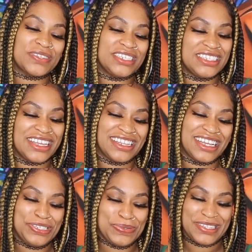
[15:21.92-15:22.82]
She said, I
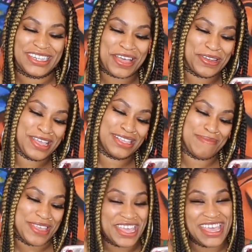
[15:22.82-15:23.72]
thought she was a down ass
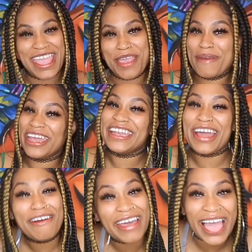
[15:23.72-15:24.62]
D. You better
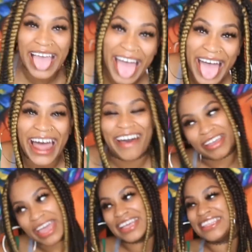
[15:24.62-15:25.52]
know it.
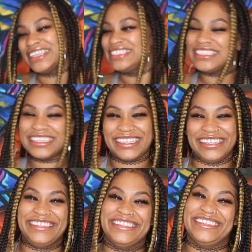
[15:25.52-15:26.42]
Okay, listen.
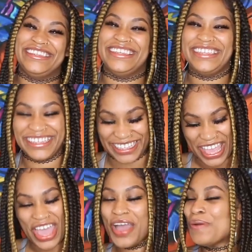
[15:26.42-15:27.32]

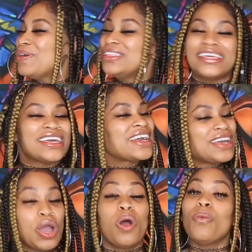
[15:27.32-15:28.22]
one
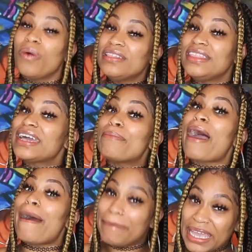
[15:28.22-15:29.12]
thing
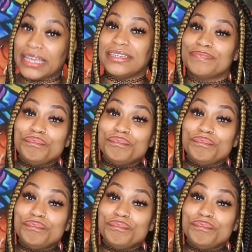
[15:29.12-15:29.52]
about me.